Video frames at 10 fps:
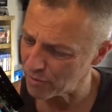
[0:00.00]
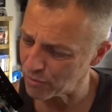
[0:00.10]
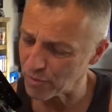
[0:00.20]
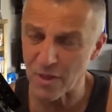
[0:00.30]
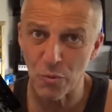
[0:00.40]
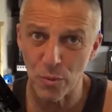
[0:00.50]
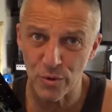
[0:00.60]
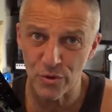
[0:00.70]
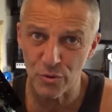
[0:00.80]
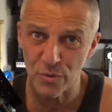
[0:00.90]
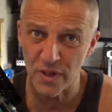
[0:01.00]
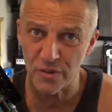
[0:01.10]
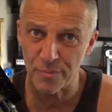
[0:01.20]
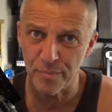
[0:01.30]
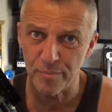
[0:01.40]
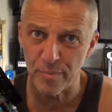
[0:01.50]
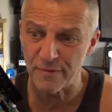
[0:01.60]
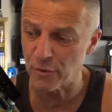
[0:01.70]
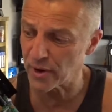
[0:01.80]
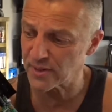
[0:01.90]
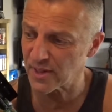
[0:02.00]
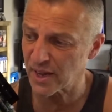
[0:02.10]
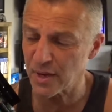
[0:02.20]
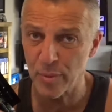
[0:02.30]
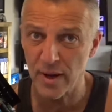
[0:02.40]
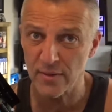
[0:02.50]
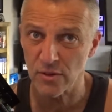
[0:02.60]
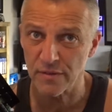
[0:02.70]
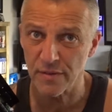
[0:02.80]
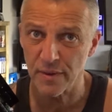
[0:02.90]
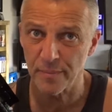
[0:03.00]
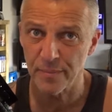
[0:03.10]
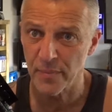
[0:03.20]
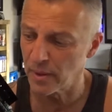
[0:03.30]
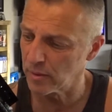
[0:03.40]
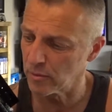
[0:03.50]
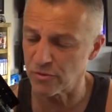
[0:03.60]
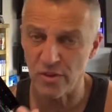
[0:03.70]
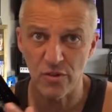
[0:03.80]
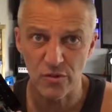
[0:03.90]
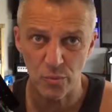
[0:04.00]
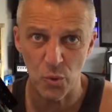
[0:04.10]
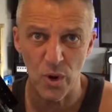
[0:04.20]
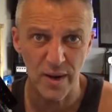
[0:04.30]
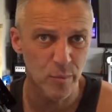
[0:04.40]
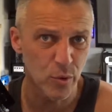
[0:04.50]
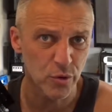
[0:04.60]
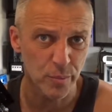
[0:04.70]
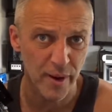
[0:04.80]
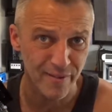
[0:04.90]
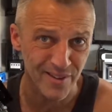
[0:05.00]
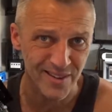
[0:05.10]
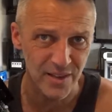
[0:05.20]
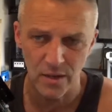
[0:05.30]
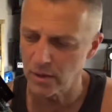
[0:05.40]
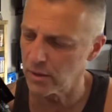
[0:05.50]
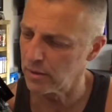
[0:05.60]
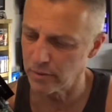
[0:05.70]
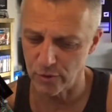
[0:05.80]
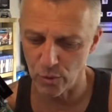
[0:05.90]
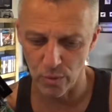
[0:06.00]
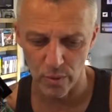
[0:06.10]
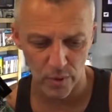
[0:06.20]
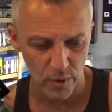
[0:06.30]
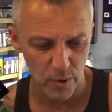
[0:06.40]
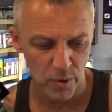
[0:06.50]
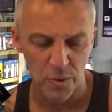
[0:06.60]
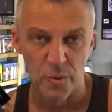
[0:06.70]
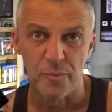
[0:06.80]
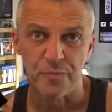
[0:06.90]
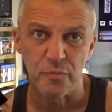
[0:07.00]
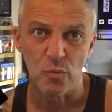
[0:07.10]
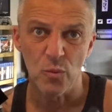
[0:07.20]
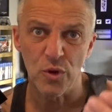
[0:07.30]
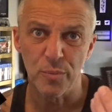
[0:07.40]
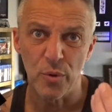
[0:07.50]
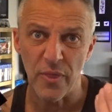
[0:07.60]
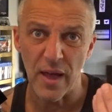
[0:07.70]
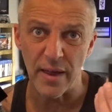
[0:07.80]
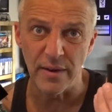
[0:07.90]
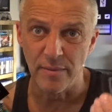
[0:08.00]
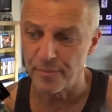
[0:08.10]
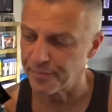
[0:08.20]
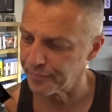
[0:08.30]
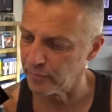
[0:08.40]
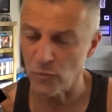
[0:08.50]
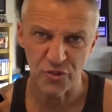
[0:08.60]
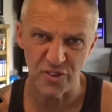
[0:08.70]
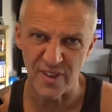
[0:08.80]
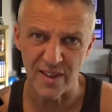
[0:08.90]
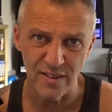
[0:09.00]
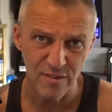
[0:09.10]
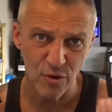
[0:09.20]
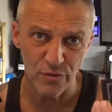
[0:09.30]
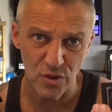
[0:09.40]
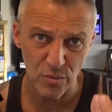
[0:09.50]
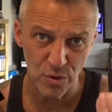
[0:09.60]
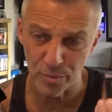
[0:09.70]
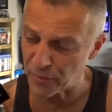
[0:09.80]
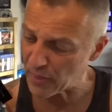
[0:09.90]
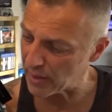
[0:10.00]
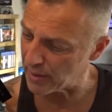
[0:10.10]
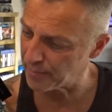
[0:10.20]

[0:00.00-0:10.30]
So that's what we're going to do with this before I take any parts off of it, because this is a working board apparently. So we're going to put that in, not today obviously, we're going to put that